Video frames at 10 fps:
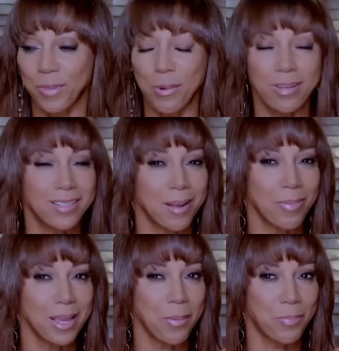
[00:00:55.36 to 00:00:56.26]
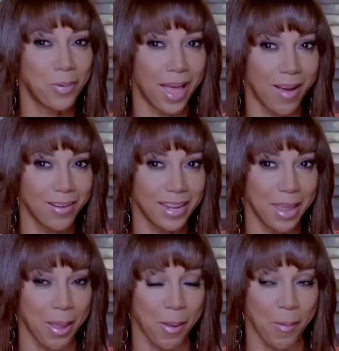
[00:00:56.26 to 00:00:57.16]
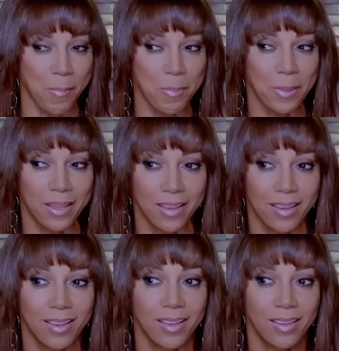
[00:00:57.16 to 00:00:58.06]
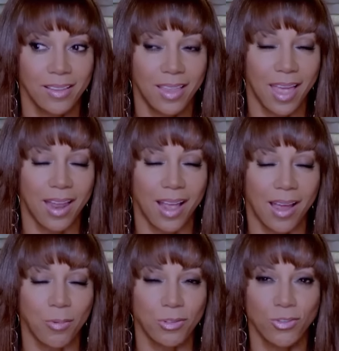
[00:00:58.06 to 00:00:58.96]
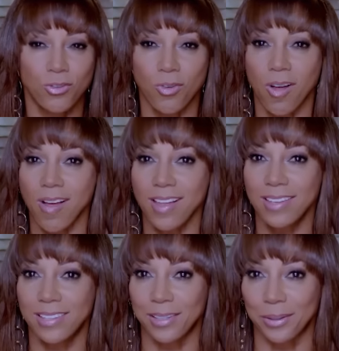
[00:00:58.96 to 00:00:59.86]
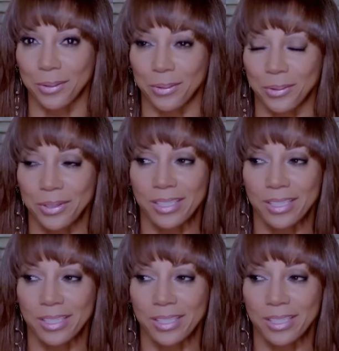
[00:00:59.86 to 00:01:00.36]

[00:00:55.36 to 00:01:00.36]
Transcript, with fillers: there was something about him that I was drawn to.